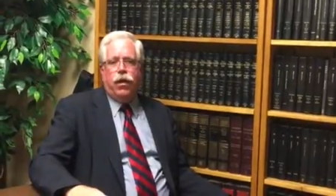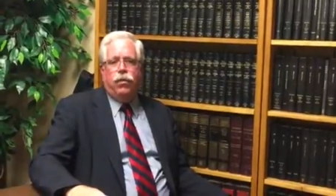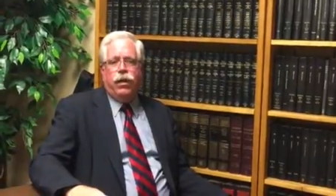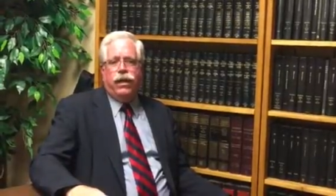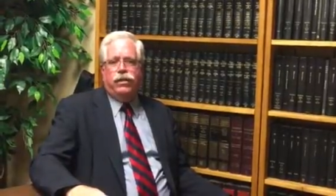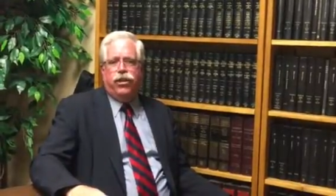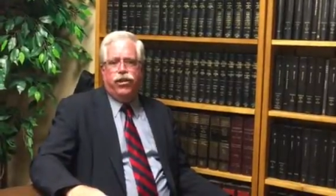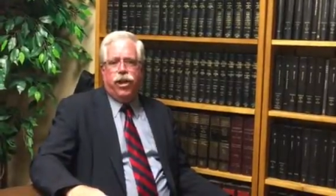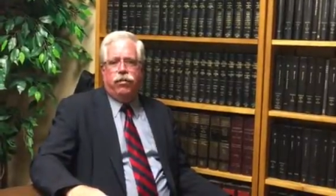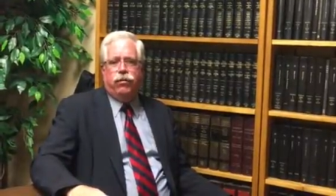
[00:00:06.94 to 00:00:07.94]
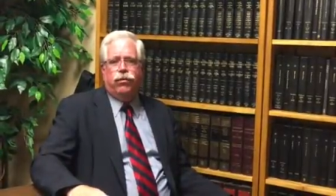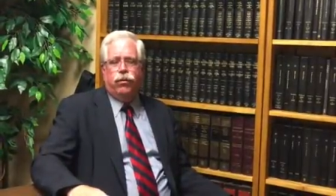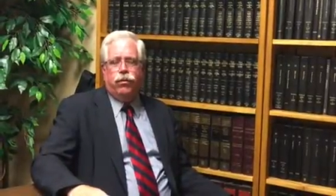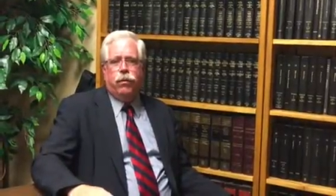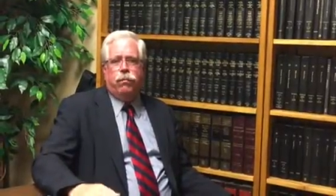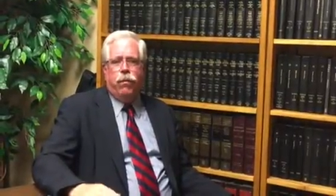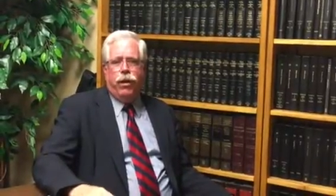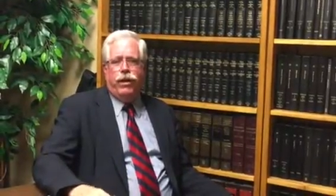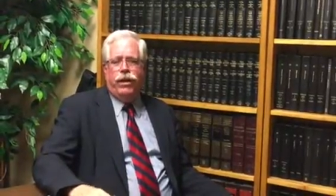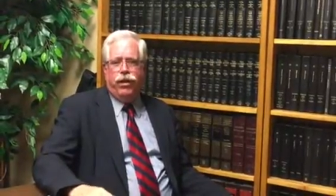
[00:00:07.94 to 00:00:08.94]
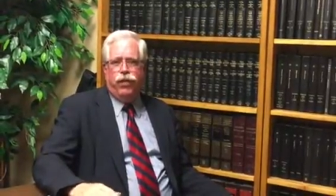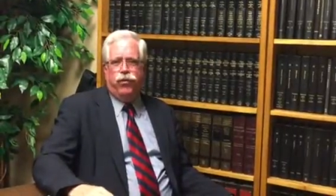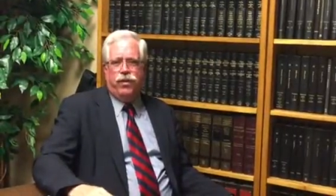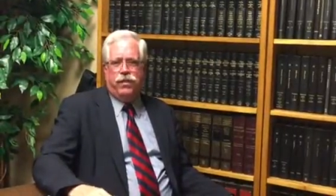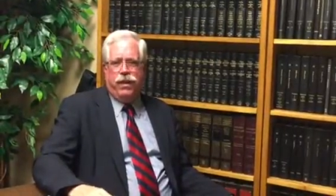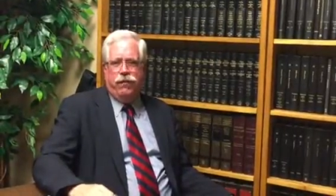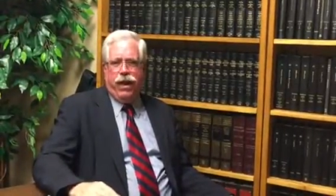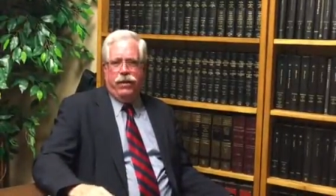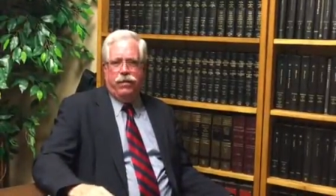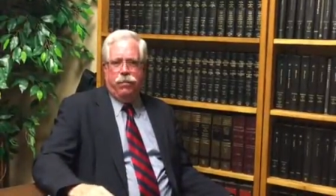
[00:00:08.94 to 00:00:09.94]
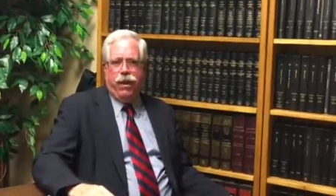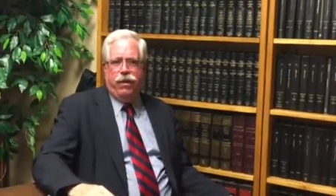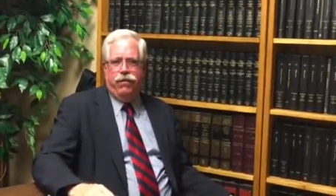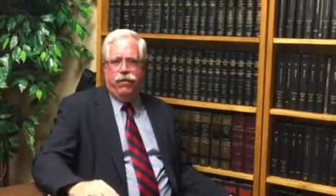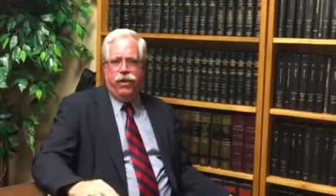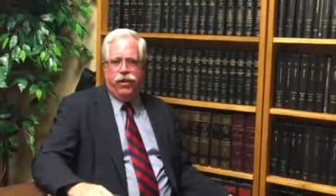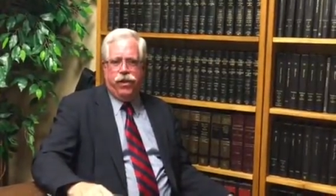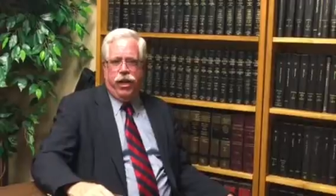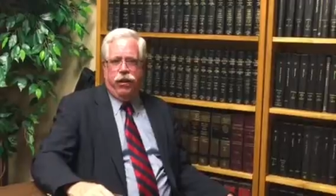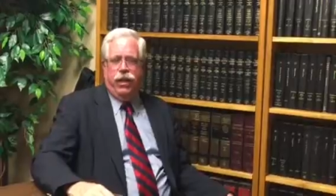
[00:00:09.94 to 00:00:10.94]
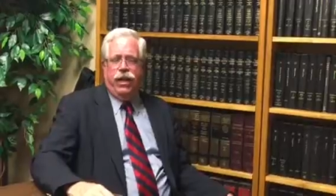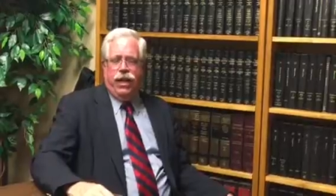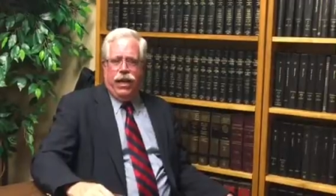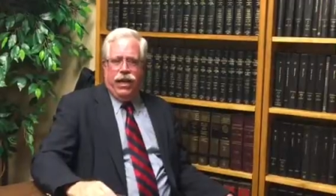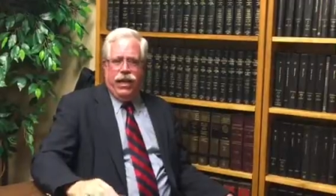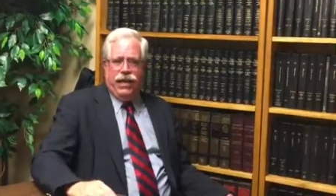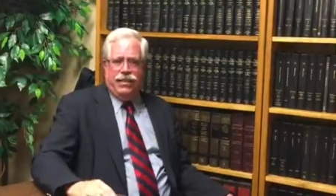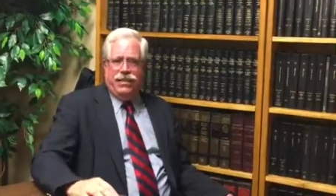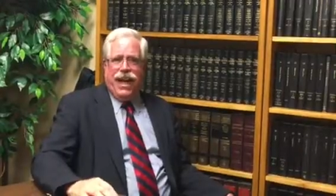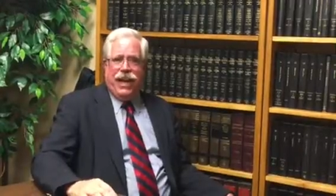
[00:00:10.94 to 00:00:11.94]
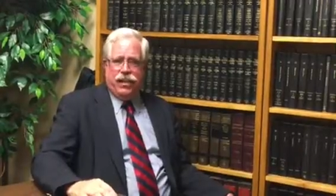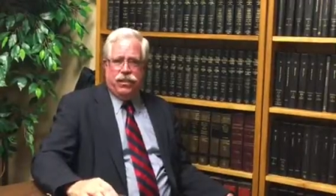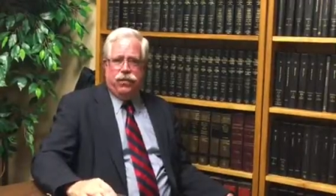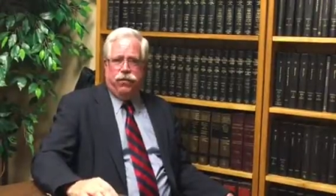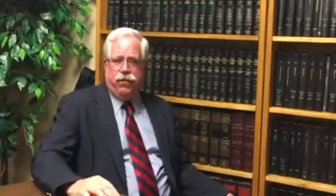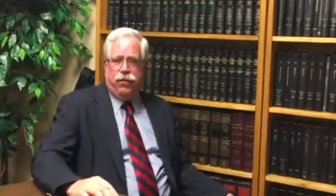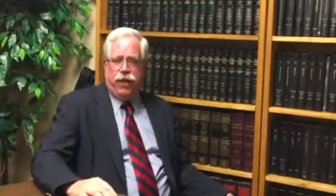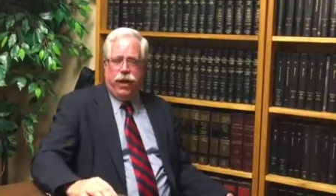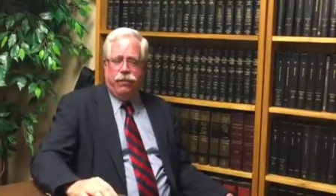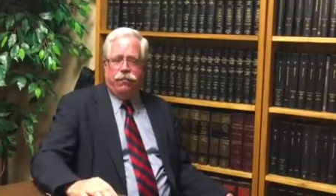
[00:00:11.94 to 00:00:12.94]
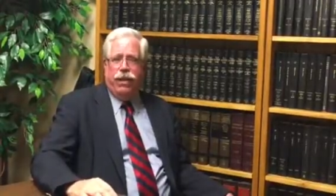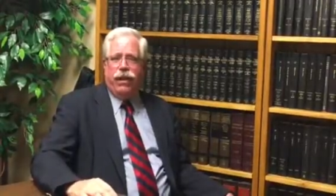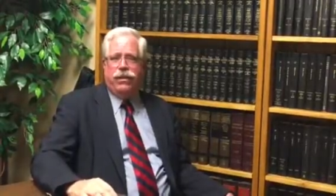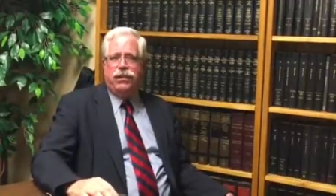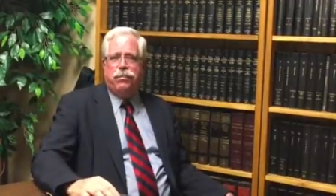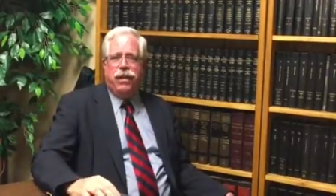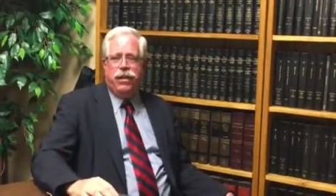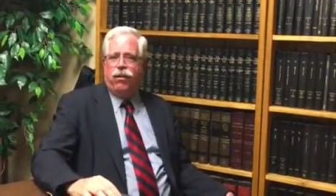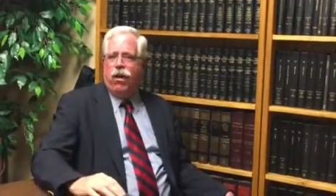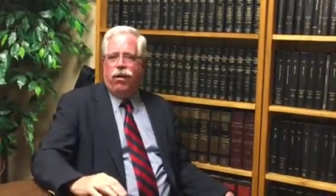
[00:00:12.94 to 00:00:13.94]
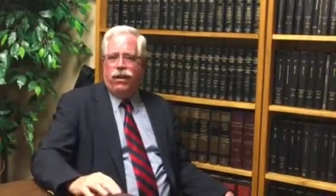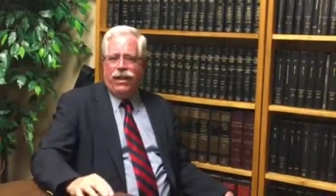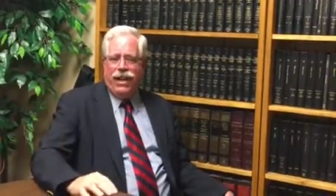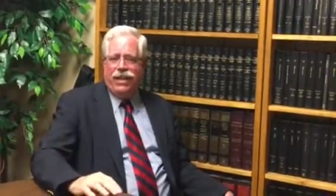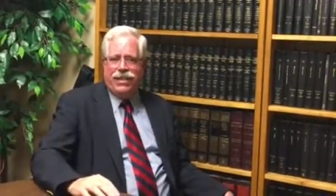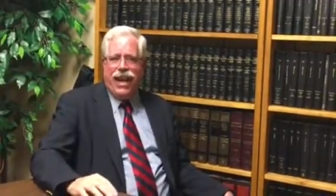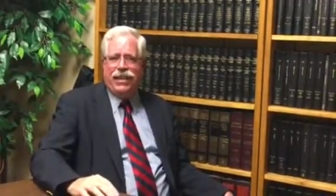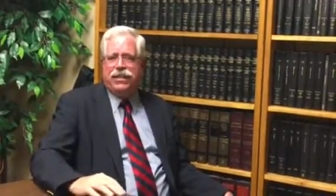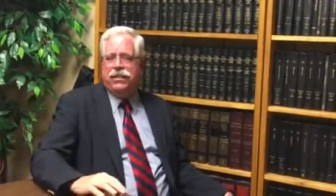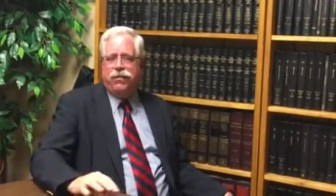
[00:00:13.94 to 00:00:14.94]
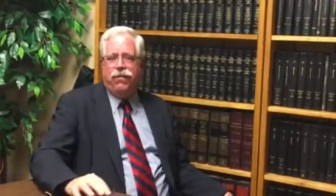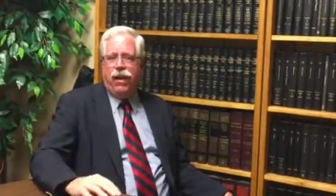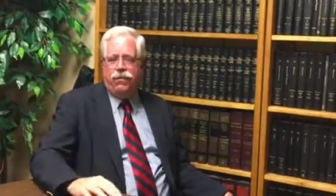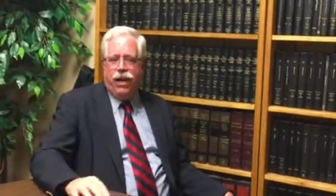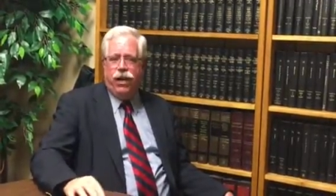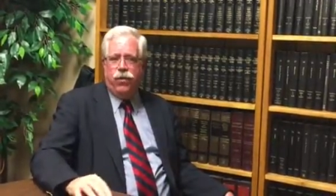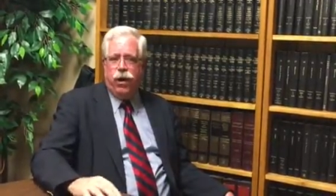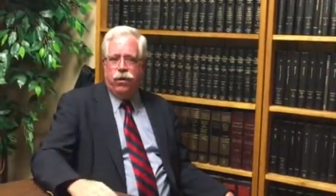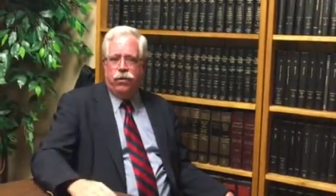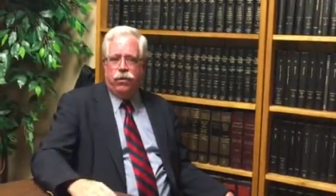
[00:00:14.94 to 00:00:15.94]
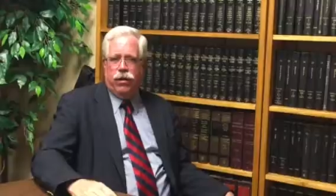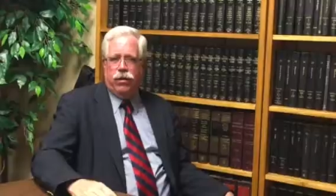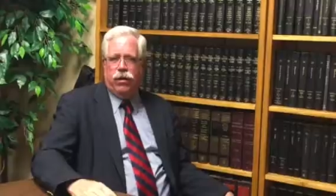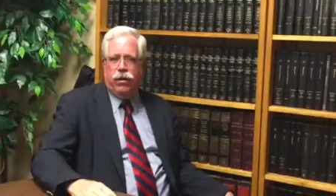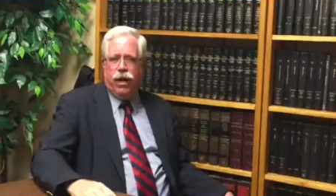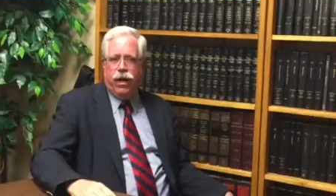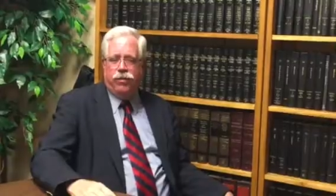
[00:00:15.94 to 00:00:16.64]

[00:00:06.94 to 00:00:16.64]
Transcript: Well, as a general rule, the money that you receive as a beneficiary is tax free. Now, that doesn't mean there aren't any taxes involved anywhere along the line.